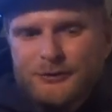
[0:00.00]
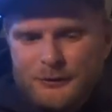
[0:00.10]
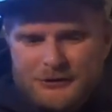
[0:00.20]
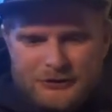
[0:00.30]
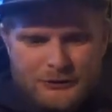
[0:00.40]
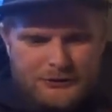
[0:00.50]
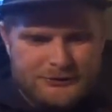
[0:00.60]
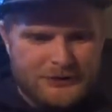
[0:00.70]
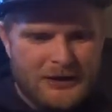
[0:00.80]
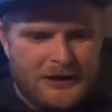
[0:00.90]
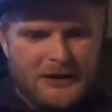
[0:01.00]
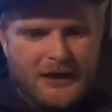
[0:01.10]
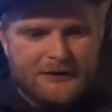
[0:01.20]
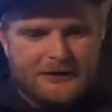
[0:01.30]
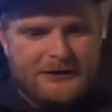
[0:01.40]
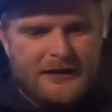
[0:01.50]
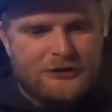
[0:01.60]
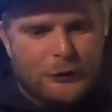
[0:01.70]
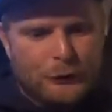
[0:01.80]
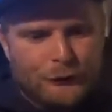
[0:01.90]
Swedish kroners, and in,
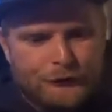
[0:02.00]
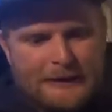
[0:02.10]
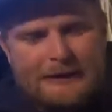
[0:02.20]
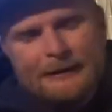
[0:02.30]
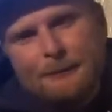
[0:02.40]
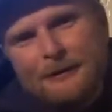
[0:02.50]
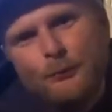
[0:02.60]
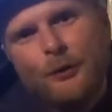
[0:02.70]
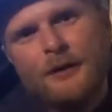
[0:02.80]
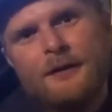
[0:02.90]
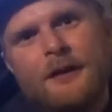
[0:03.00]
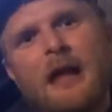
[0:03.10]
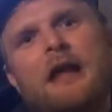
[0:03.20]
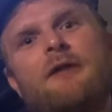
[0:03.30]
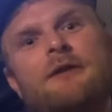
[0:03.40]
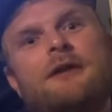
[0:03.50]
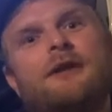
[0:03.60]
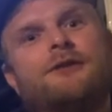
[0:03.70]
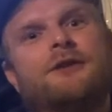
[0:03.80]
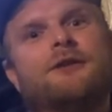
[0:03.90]
in, euros a little bit more than
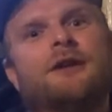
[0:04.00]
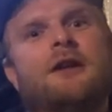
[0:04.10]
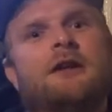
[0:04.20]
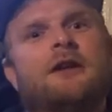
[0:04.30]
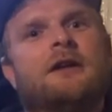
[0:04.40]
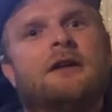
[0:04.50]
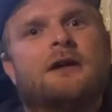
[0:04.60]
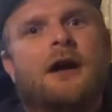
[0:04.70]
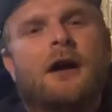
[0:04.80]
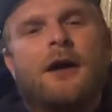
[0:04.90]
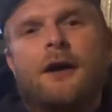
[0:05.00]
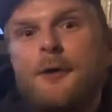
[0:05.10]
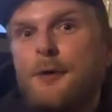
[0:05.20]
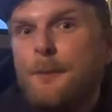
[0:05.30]
11,000 uh,